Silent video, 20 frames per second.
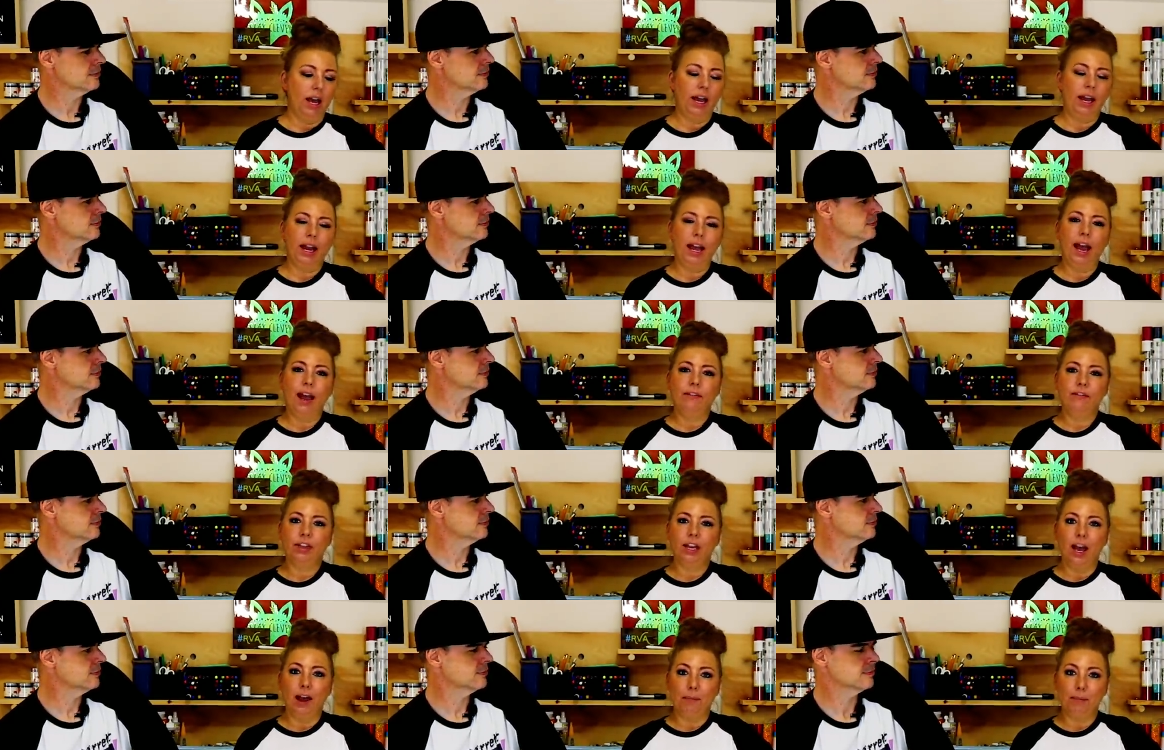Speaker 1: I
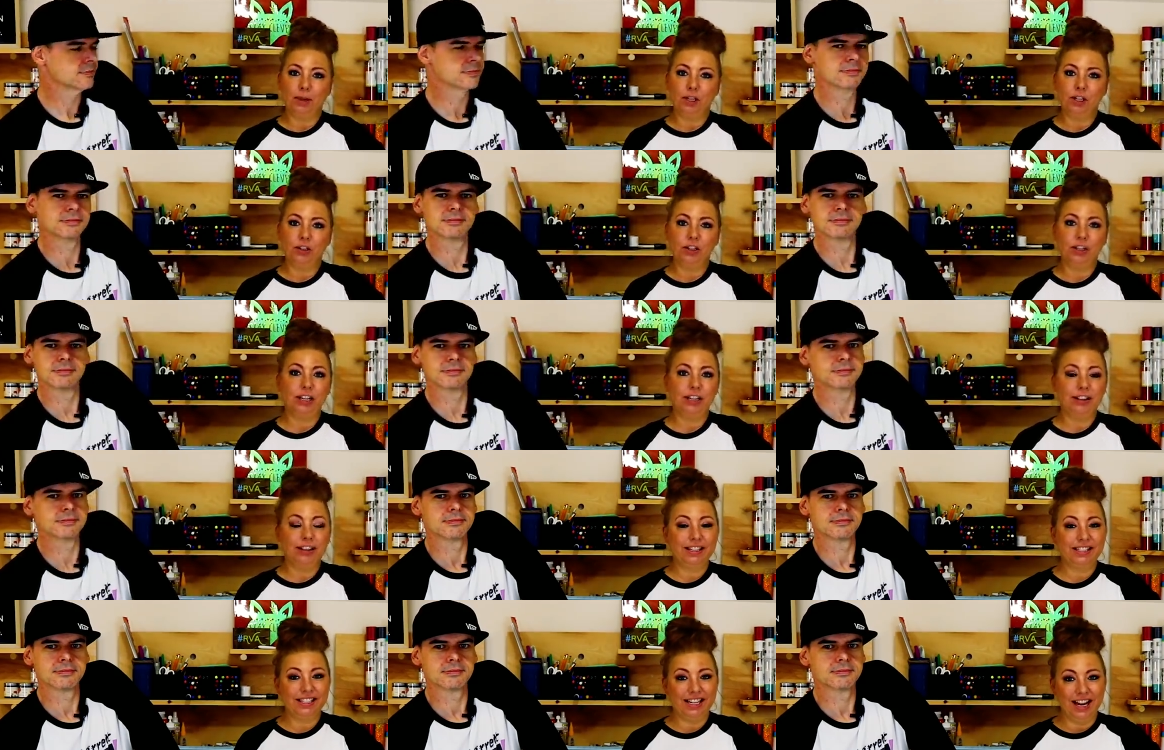have the opportunity
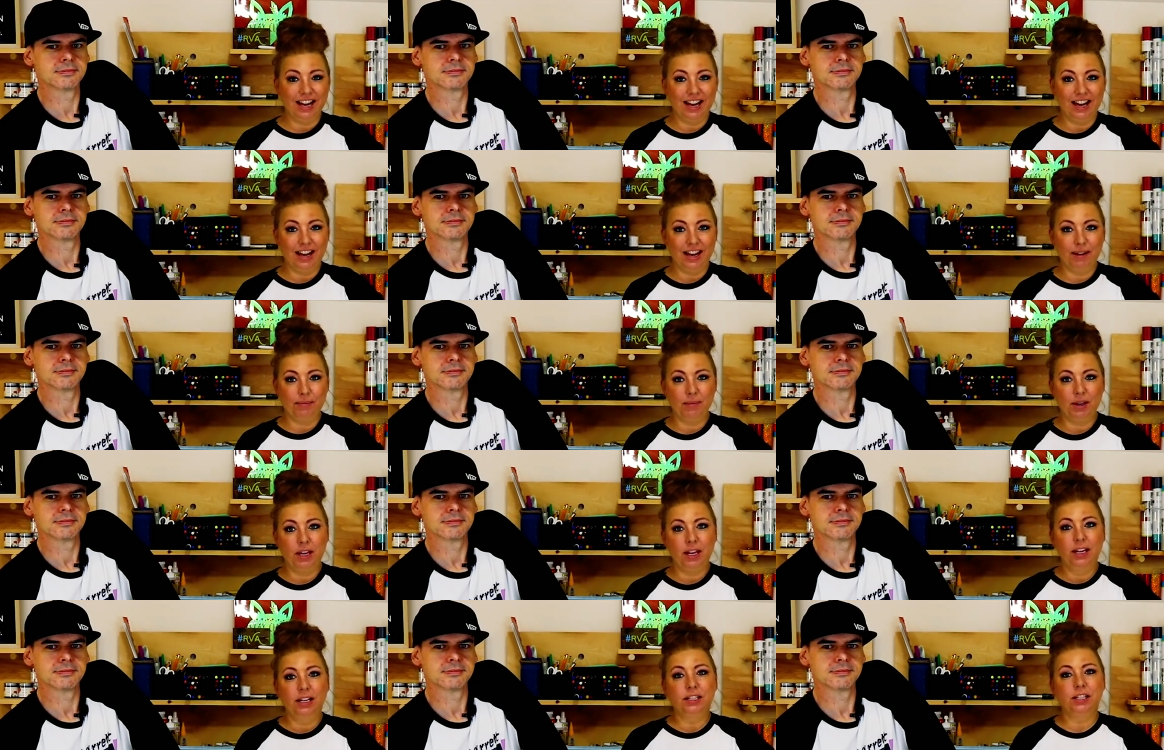this time
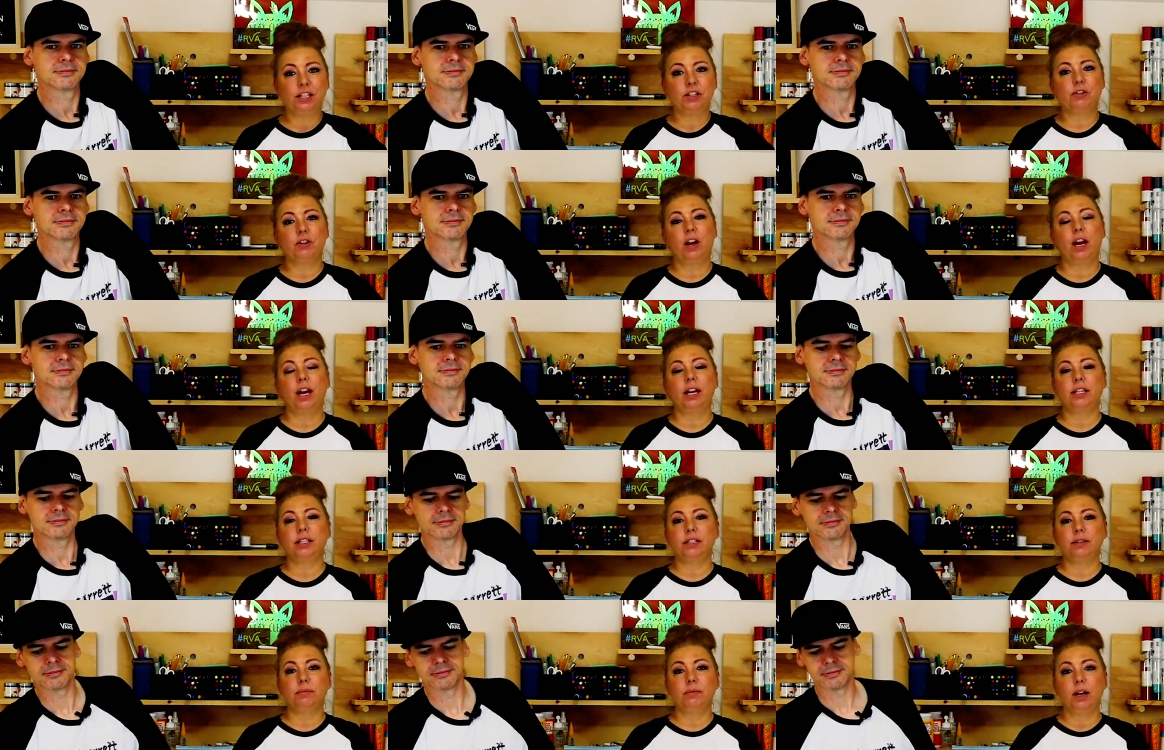to
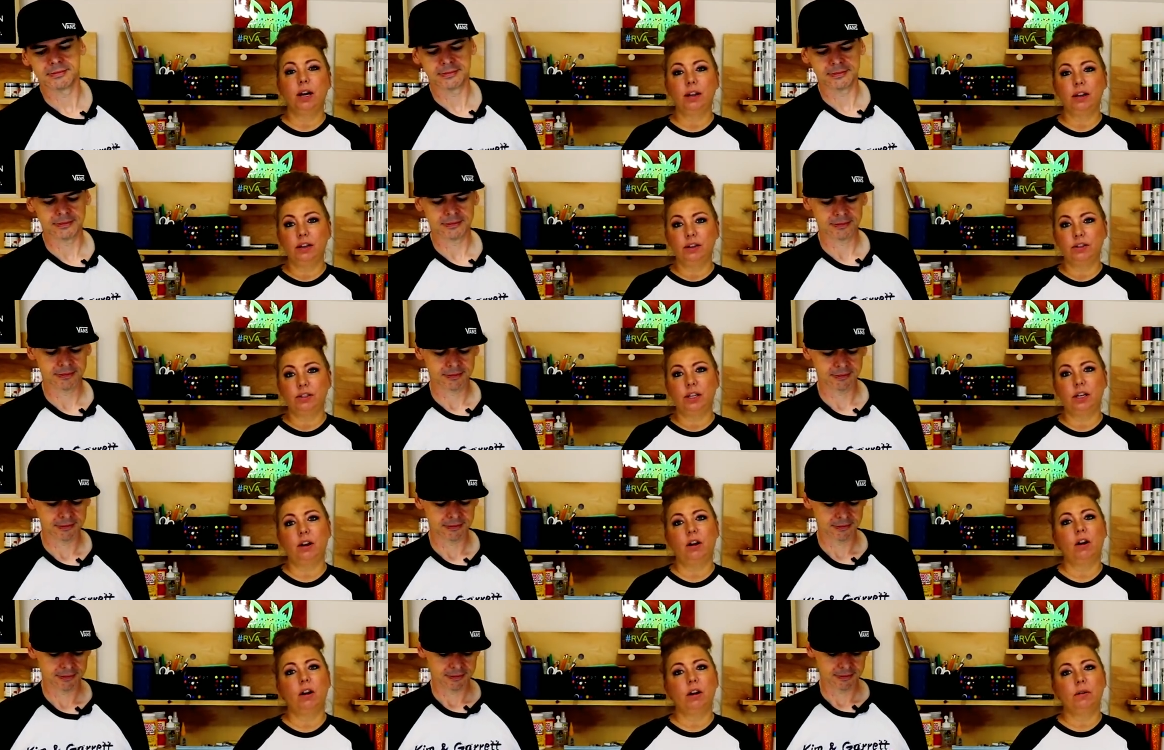try some colors
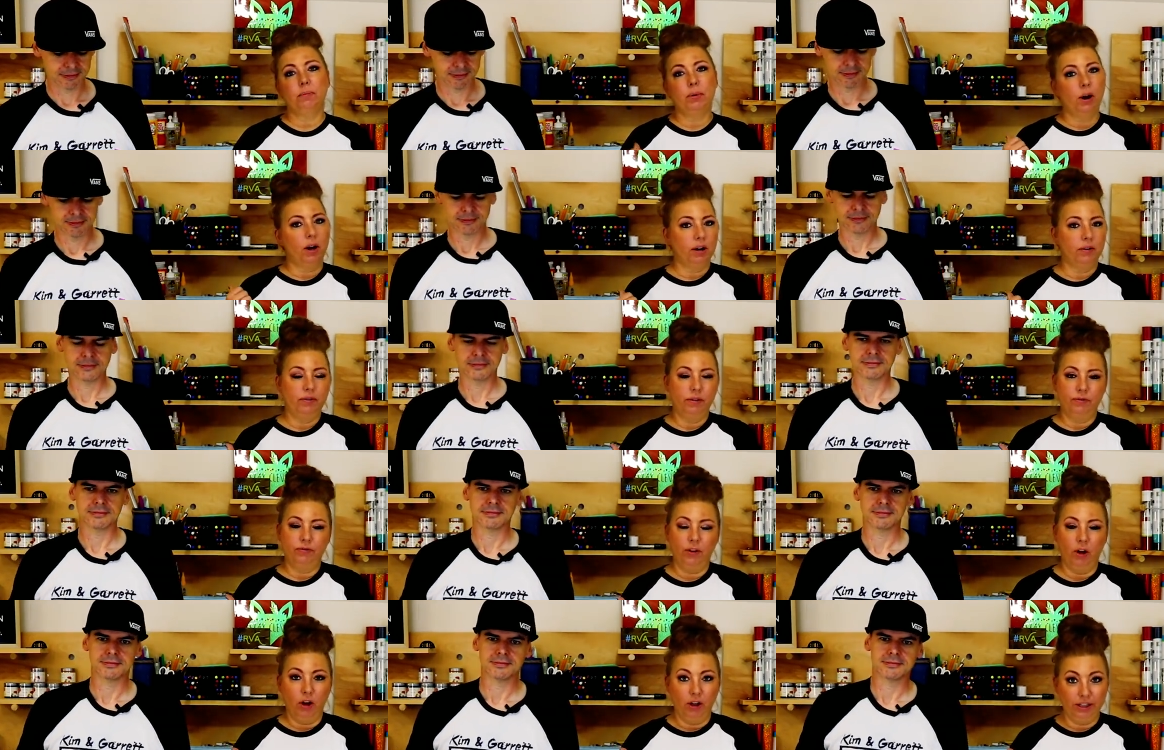that aren't part of the
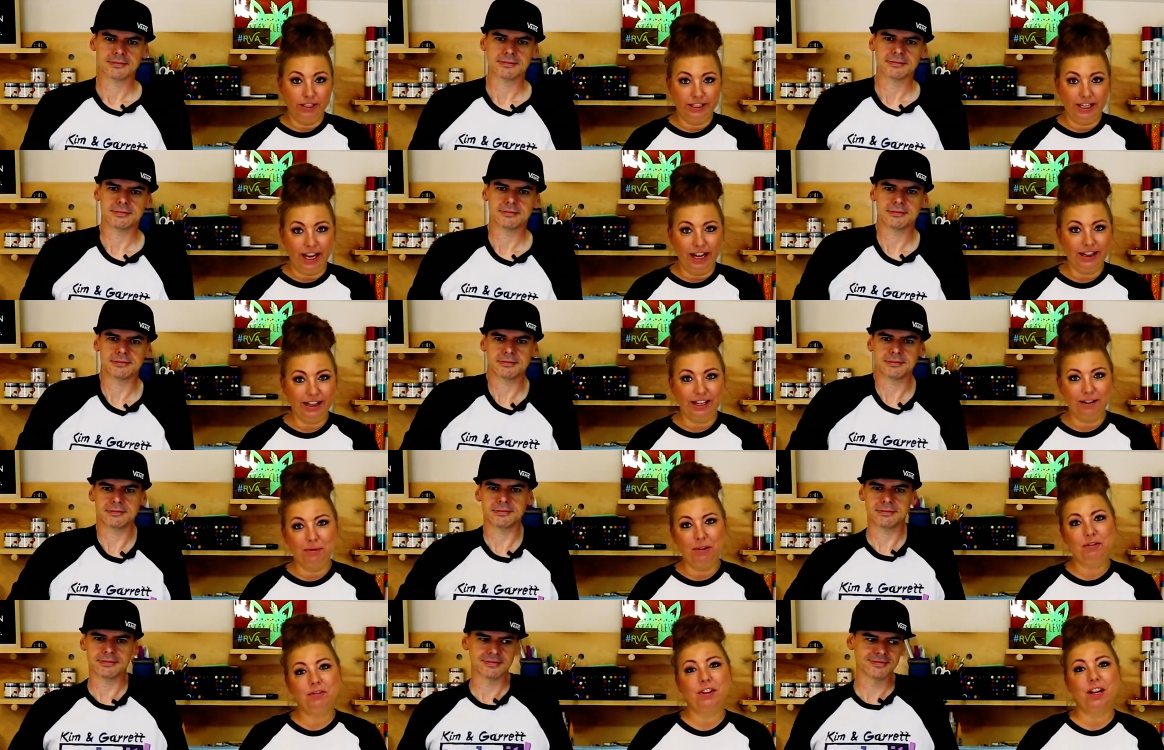fall set
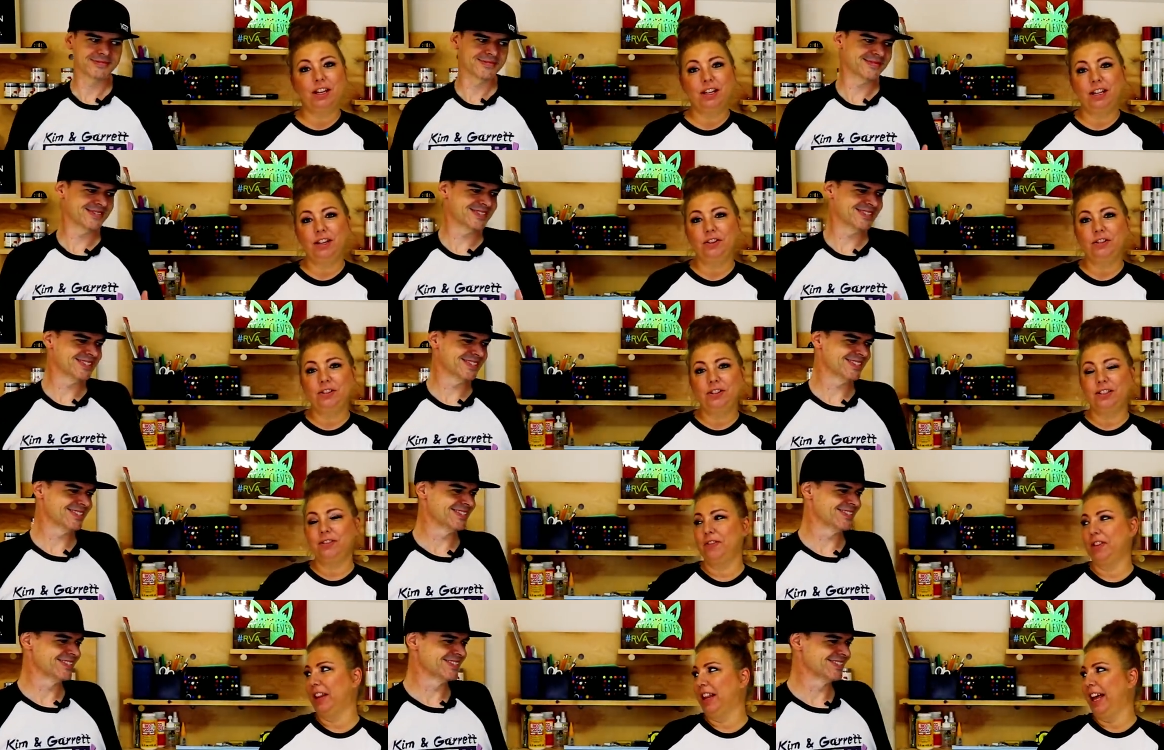that we've done,
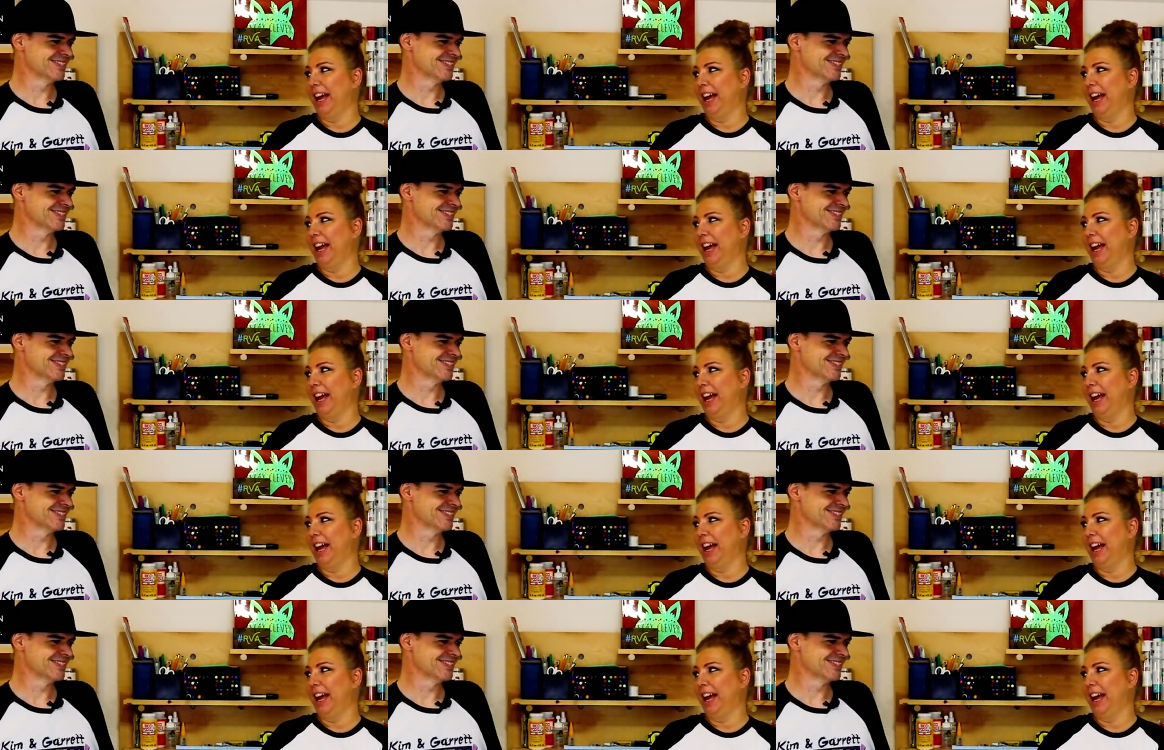used for the